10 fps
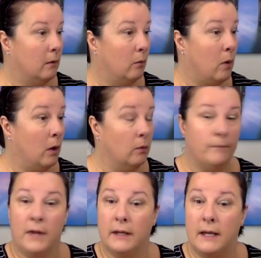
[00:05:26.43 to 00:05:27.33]
Whoa,
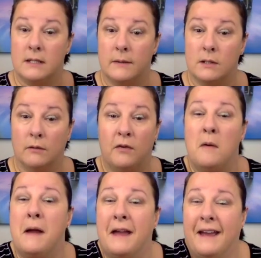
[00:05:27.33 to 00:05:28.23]
okay, so it's gone
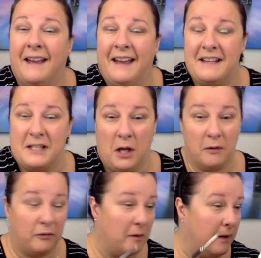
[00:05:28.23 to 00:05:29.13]
from it's gone
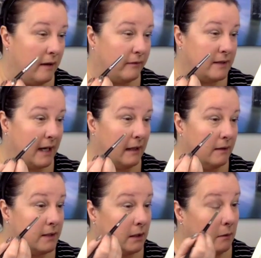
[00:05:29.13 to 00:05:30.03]
from an everyday
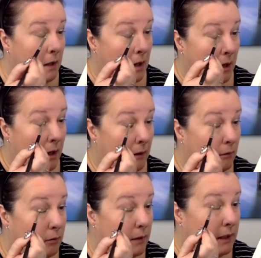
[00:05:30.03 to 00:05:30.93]
look to
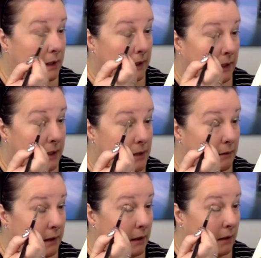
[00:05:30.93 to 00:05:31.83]
really
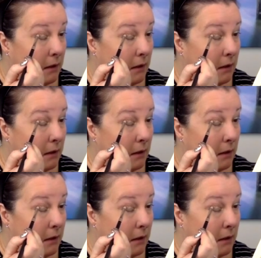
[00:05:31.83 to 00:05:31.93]
glittery.